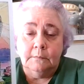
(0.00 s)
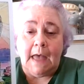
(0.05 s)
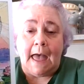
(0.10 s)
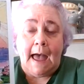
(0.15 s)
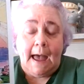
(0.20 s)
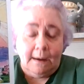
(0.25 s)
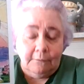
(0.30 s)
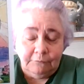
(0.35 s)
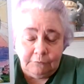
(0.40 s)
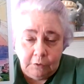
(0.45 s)

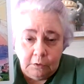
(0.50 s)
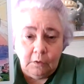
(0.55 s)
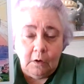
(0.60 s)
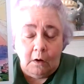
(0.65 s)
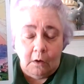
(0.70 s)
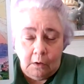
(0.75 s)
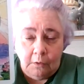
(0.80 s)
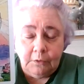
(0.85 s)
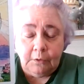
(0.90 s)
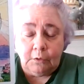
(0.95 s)
After
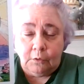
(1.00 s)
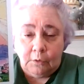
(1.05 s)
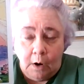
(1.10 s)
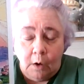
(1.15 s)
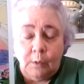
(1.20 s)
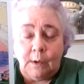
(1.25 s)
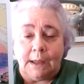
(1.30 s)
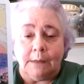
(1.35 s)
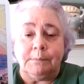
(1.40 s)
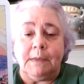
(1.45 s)
all the
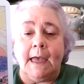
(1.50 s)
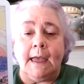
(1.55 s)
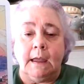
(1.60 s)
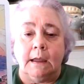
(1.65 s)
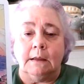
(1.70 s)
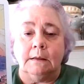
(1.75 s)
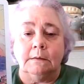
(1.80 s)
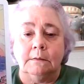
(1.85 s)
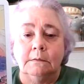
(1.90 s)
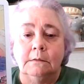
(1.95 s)
growing
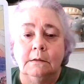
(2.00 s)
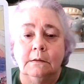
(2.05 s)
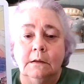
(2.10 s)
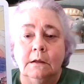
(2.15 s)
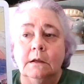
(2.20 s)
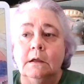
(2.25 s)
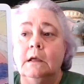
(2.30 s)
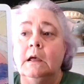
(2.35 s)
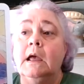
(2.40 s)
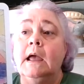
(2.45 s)
pains
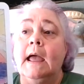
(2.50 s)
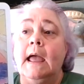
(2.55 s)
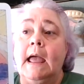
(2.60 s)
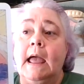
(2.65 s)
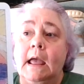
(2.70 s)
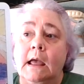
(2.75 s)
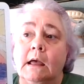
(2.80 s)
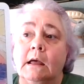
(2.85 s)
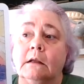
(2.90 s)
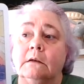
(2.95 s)

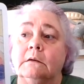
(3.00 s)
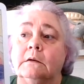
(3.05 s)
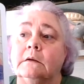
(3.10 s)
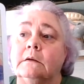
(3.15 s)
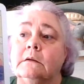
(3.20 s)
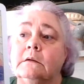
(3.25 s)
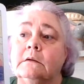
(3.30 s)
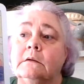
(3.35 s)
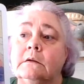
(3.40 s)
and